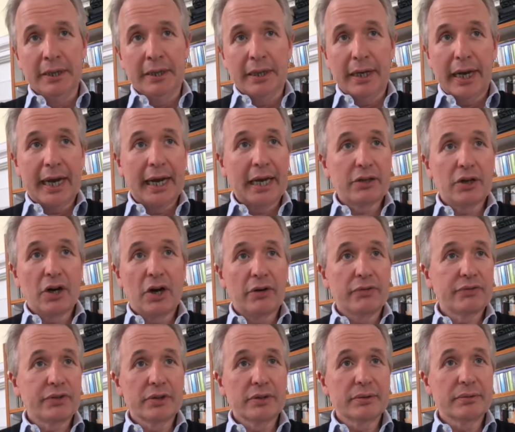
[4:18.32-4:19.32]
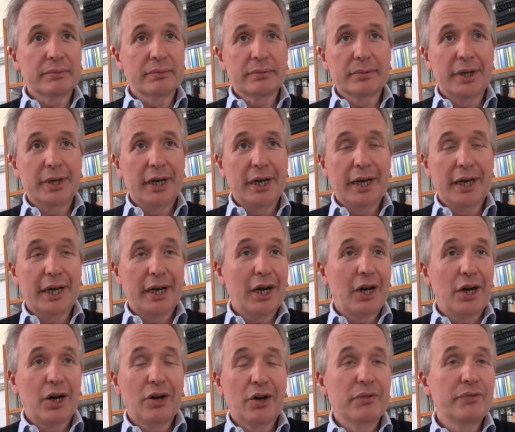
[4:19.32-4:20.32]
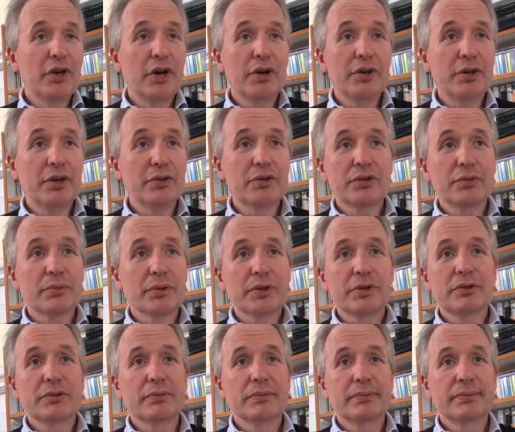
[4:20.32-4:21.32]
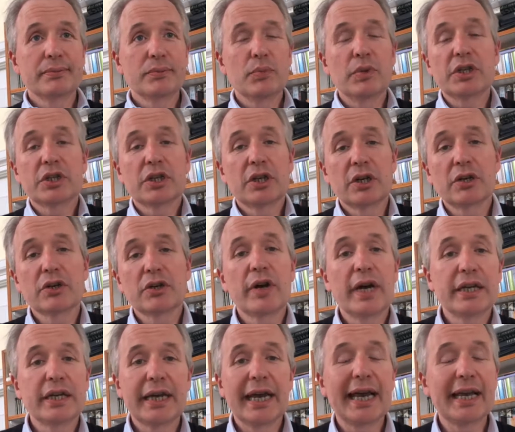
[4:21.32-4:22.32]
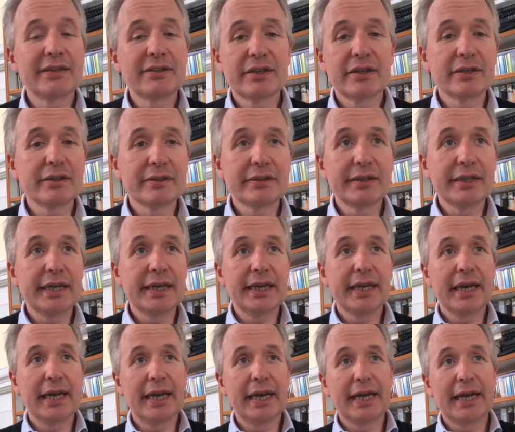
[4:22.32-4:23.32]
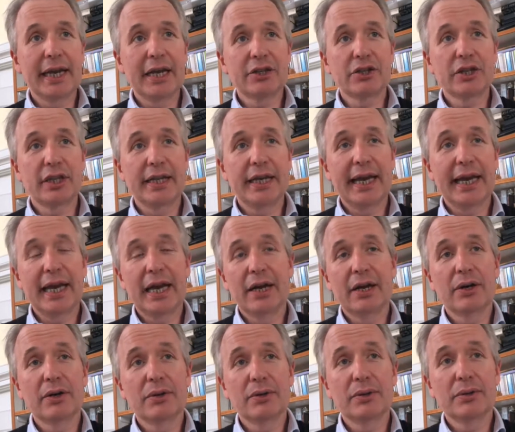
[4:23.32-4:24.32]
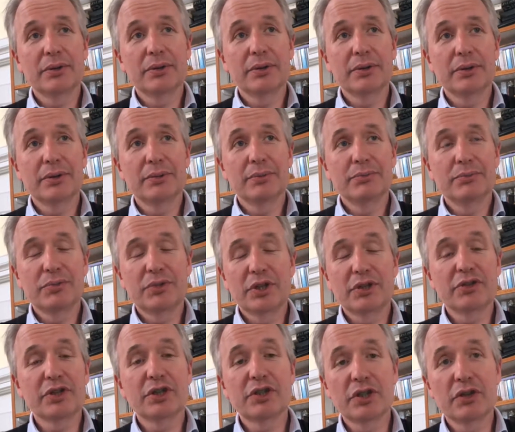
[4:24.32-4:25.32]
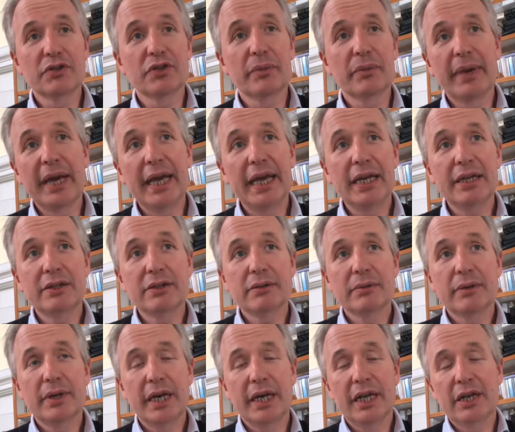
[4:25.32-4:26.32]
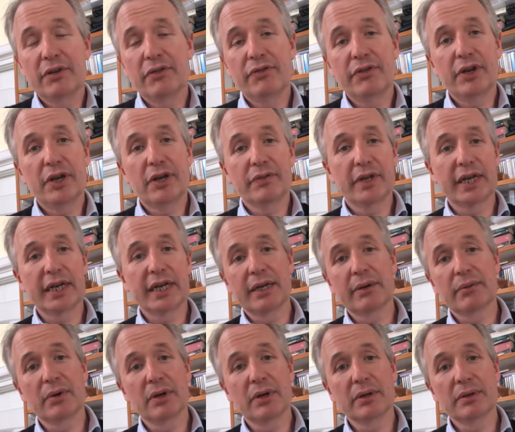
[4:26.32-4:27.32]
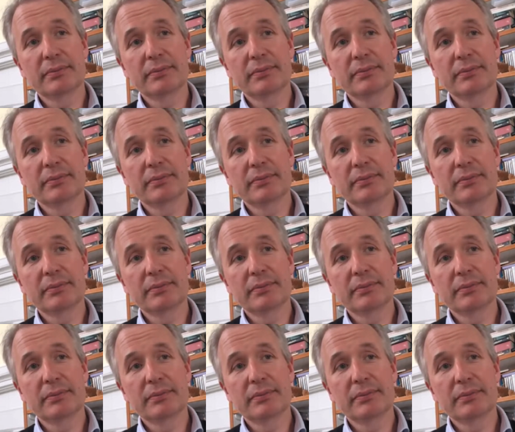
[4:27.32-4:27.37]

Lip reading: and often are of no use to us, which can create a hesitancy in actually how decisions are made in the fear of getting it wrong.